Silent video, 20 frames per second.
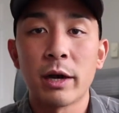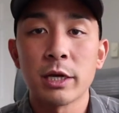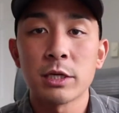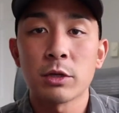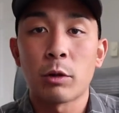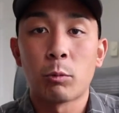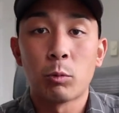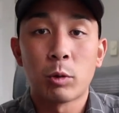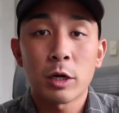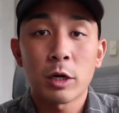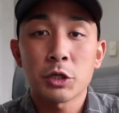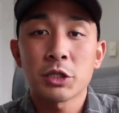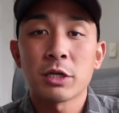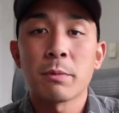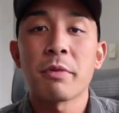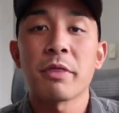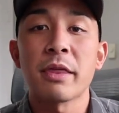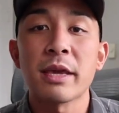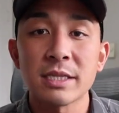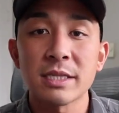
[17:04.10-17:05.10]
what is what are
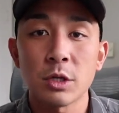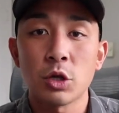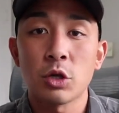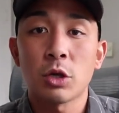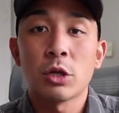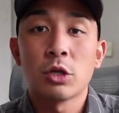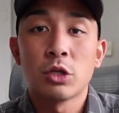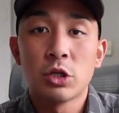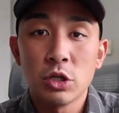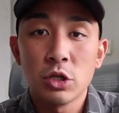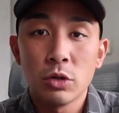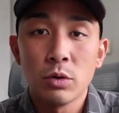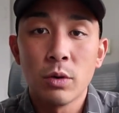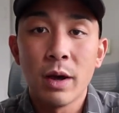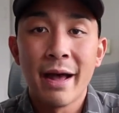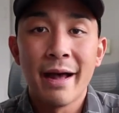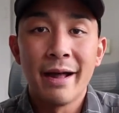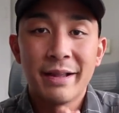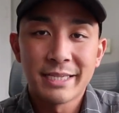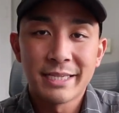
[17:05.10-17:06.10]
some things that you can
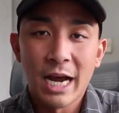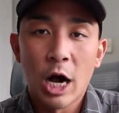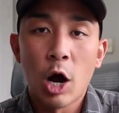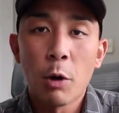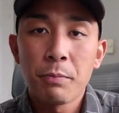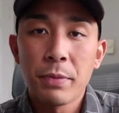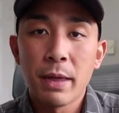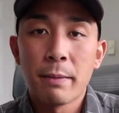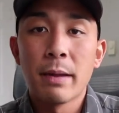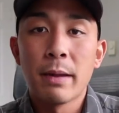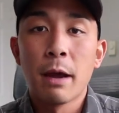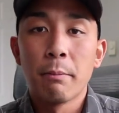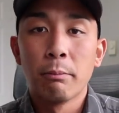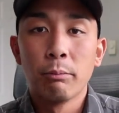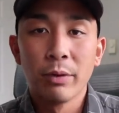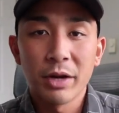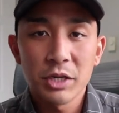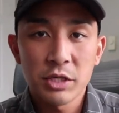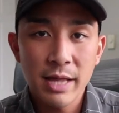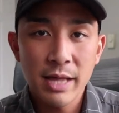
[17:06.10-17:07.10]
do to help
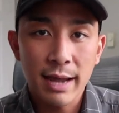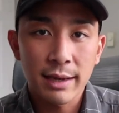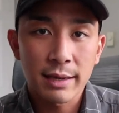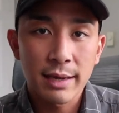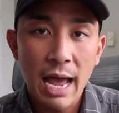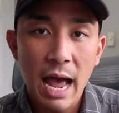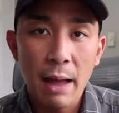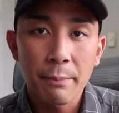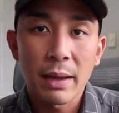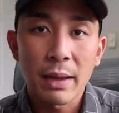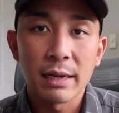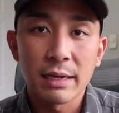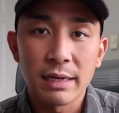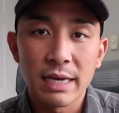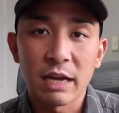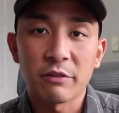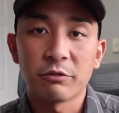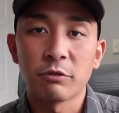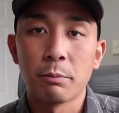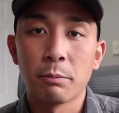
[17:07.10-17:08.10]
them bridge that gap
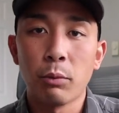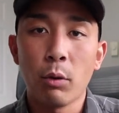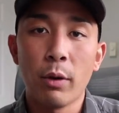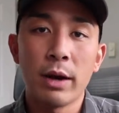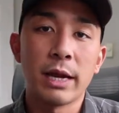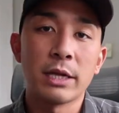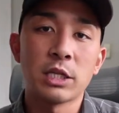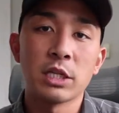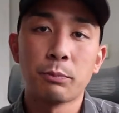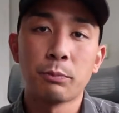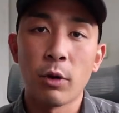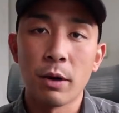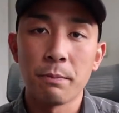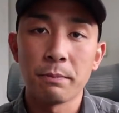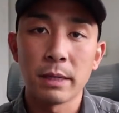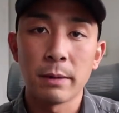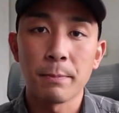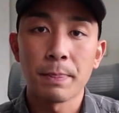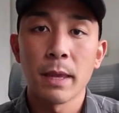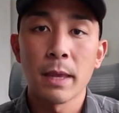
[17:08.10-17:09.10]
and get from point A to
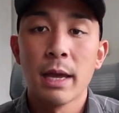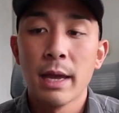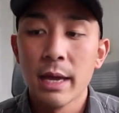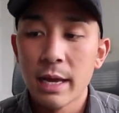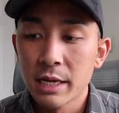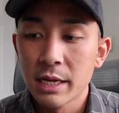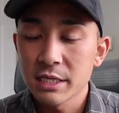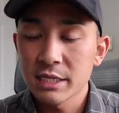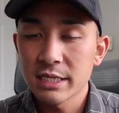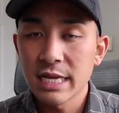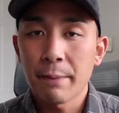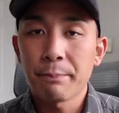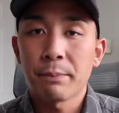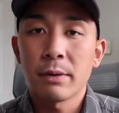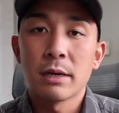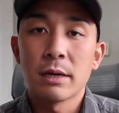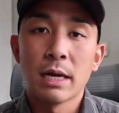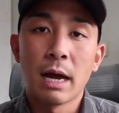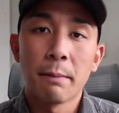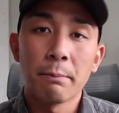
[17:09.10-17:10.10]
point B?
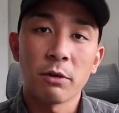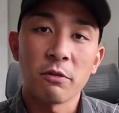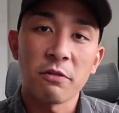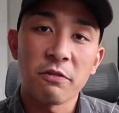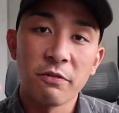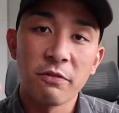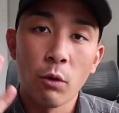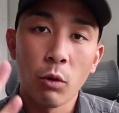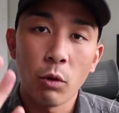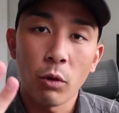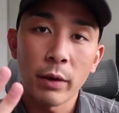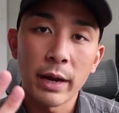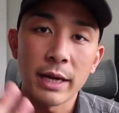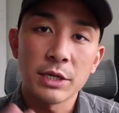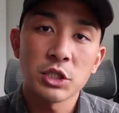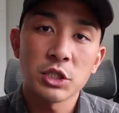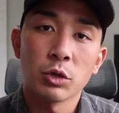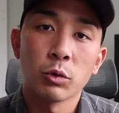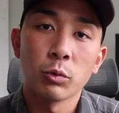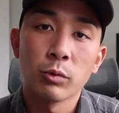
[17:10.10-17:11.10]
Step number four
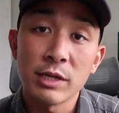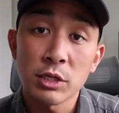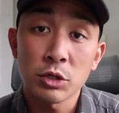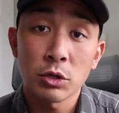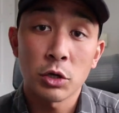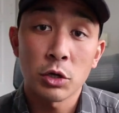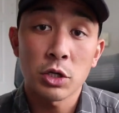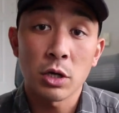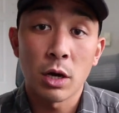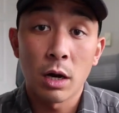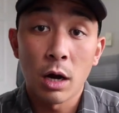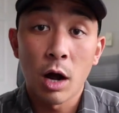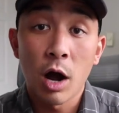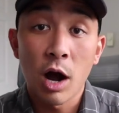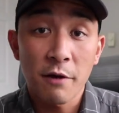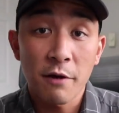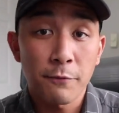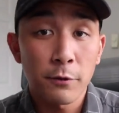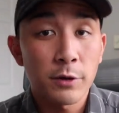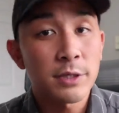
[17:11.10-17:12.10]
is to research
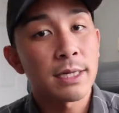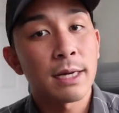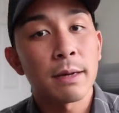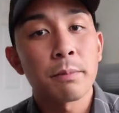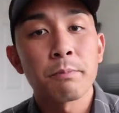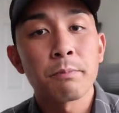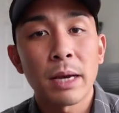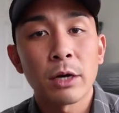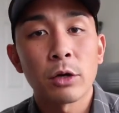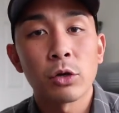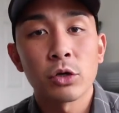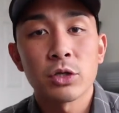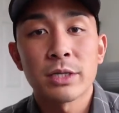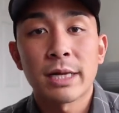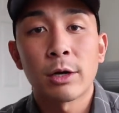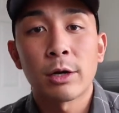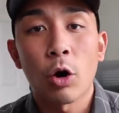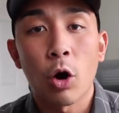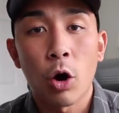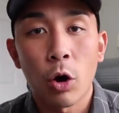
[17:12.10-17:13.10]
offers and competitors
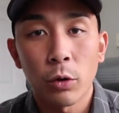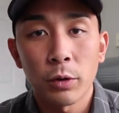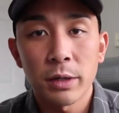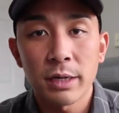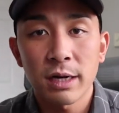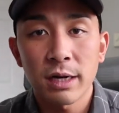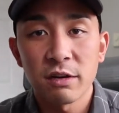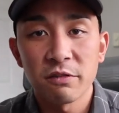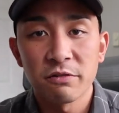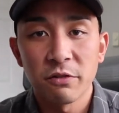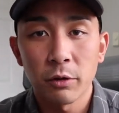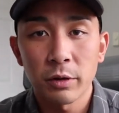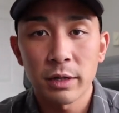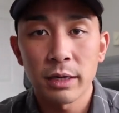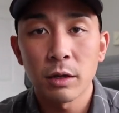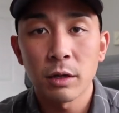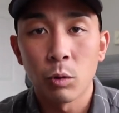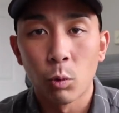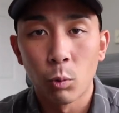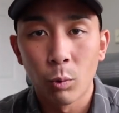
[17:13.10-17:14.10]
that are already
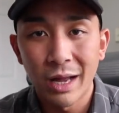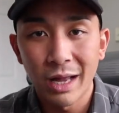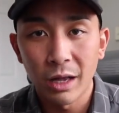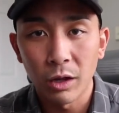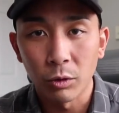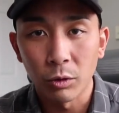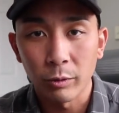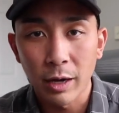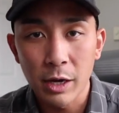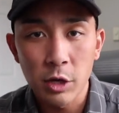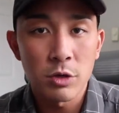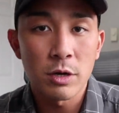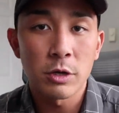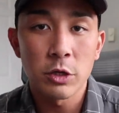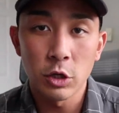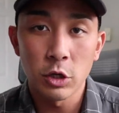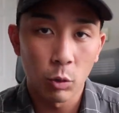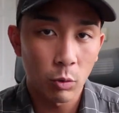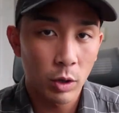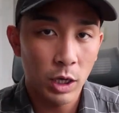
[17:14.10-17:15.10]
converting well, right? You,
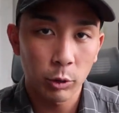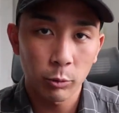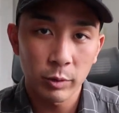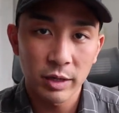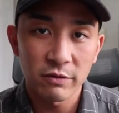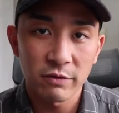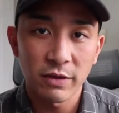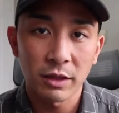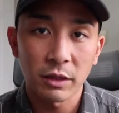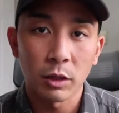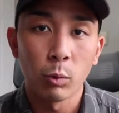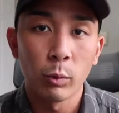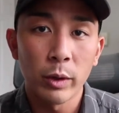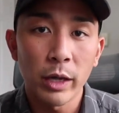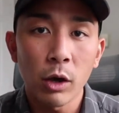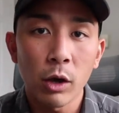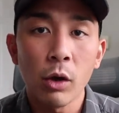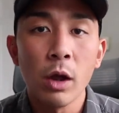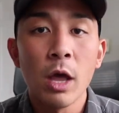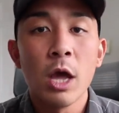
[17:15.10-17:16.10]
you don't want to reinvent the
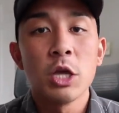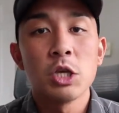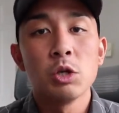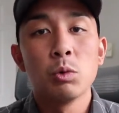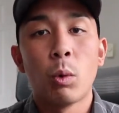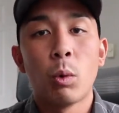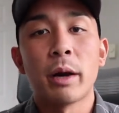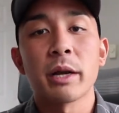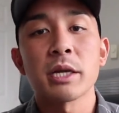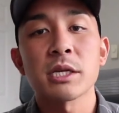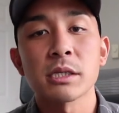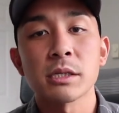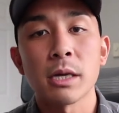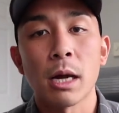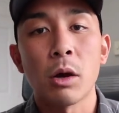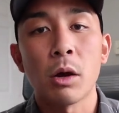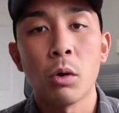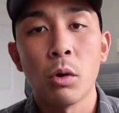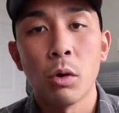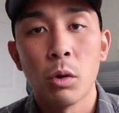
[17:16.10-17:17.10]
wheel. You want to
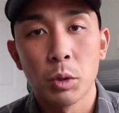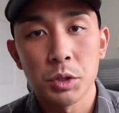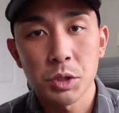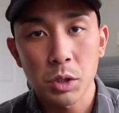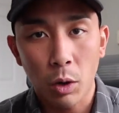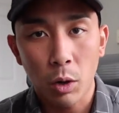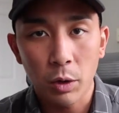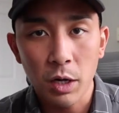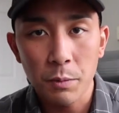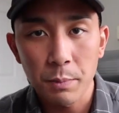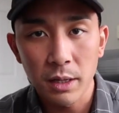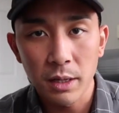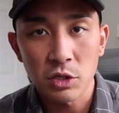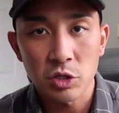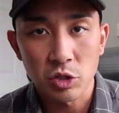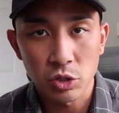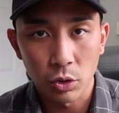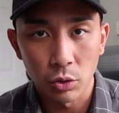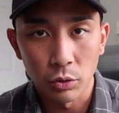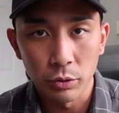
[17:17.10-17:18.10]
sell what's already
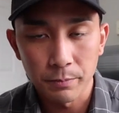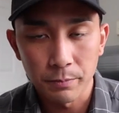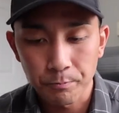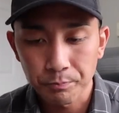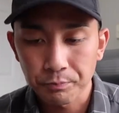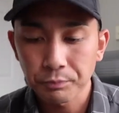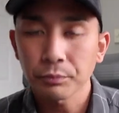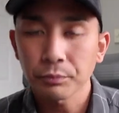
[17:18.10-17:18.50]
being sold.